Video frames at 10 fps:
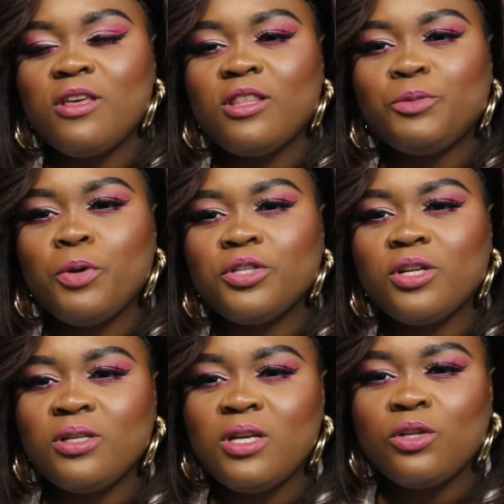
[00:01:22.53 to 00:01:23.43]
this
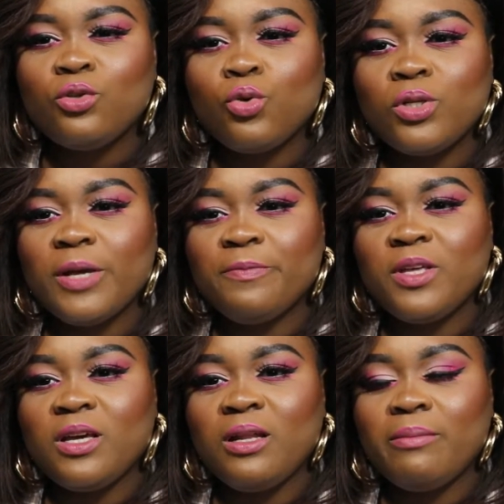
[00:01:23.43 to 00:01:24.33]
person saw
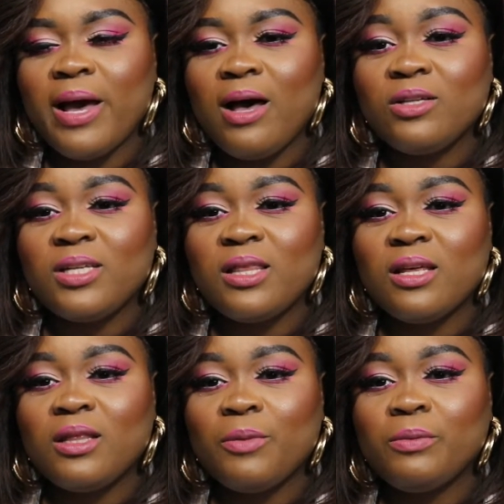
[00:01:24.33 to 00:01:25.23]
something in my house and
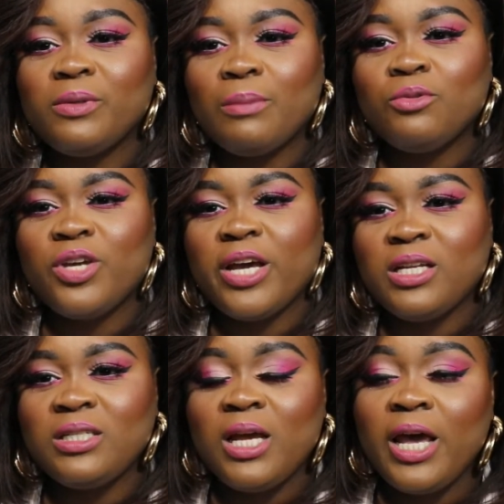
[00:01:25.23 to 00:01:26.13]
then they're probably coming to get it,